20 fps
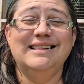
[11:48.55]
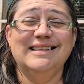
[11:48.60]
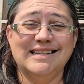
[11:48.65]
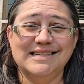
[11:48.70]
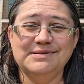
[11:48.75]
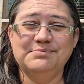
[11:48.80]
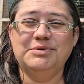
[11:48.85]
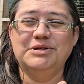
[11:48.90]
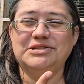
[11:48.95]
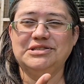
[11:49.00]

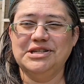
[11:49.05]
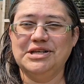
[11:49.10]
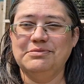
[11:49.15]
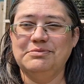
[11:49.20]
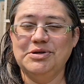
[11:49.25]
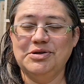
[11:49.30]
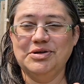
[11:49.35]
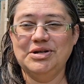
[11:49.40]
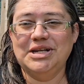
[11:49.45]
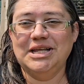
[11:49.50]
Let's build a
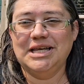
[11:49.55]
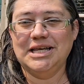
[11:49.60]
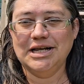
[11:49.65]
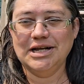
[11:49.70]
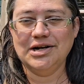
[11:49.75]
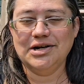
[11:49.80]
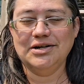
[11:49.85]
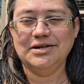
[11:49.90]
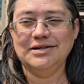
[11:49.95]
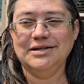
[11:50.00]
community
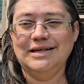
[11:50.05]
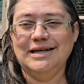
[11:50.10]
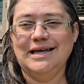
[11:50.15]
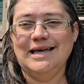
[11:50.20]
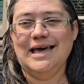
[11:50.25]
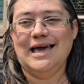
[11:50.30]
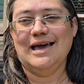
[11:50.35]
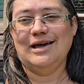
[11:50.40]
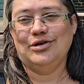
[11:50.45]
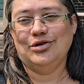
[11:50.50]
here,
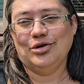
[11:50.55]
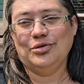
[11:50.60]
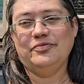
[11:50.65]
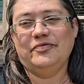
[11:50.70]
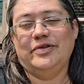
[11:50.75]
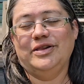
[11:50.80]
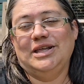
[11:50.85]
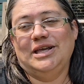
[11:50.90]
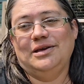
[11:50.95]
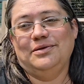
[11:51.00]
and
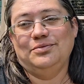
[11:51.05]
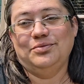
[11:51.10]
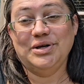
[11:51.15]
hopefully